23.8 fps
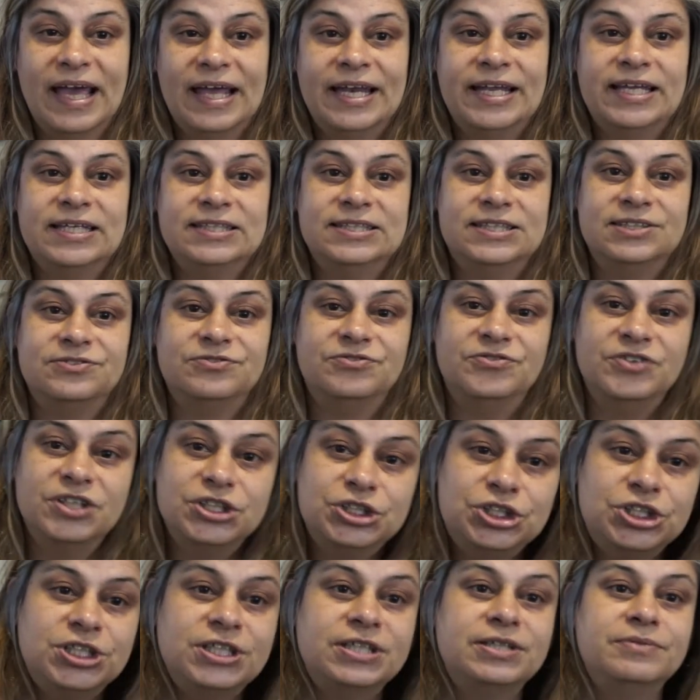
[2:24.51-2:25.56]
any
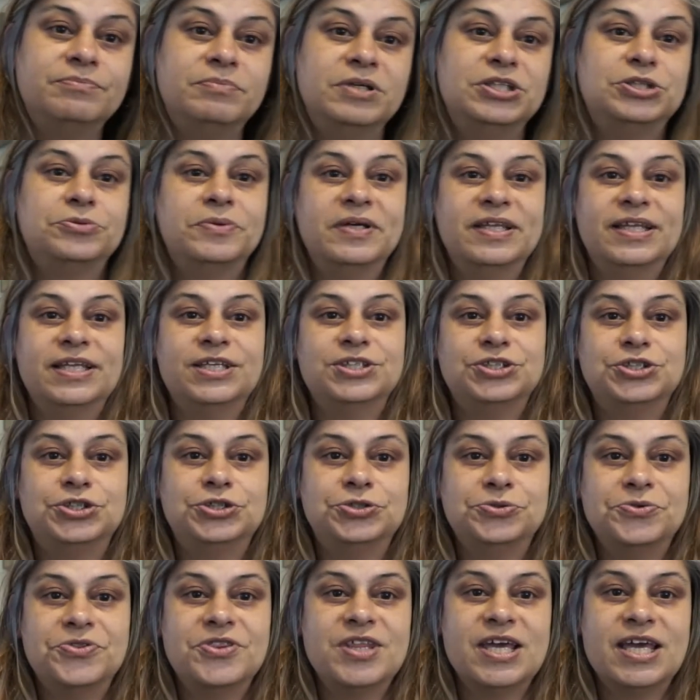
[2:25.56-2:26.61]
division between these
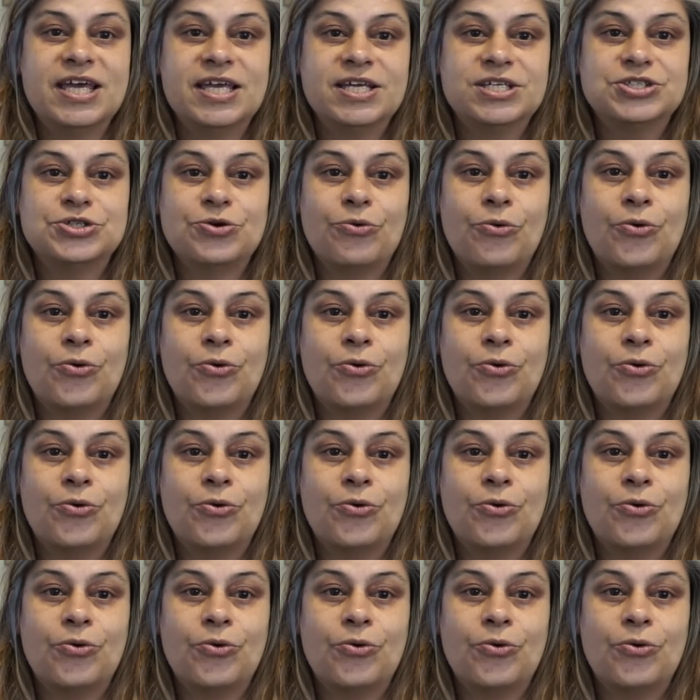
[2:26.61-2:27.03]
two things,